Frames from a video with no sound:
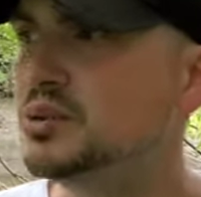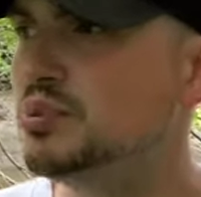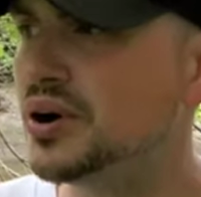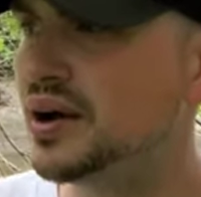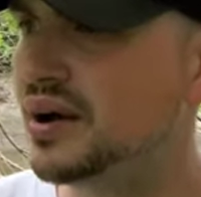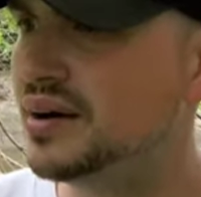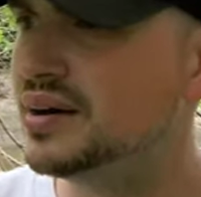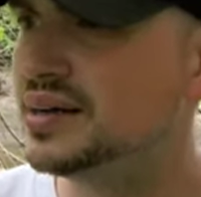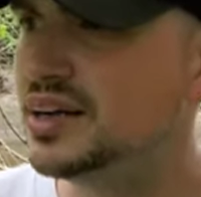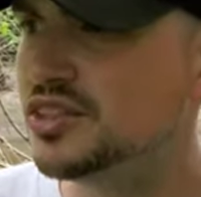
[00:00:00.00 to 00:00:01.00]
But
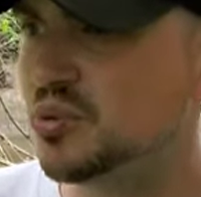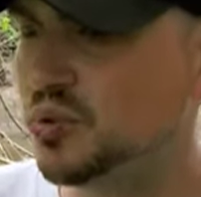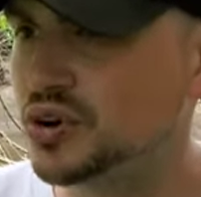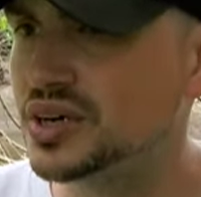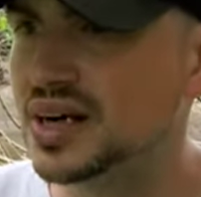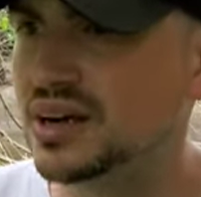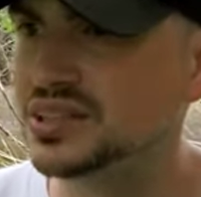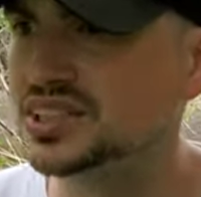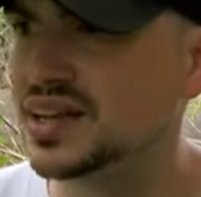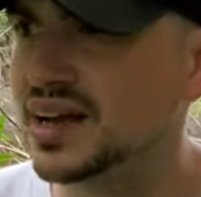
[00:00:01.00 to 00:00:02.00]
the
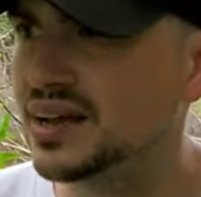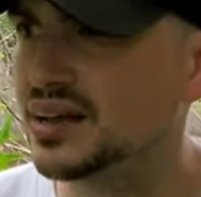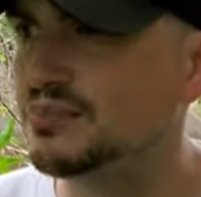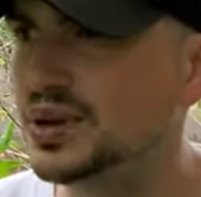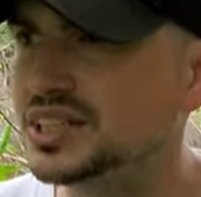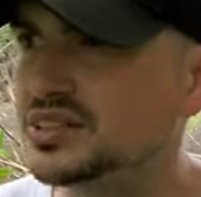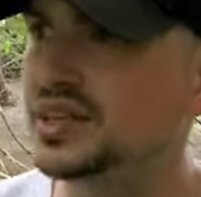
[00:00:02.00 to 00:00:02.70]
workouts, they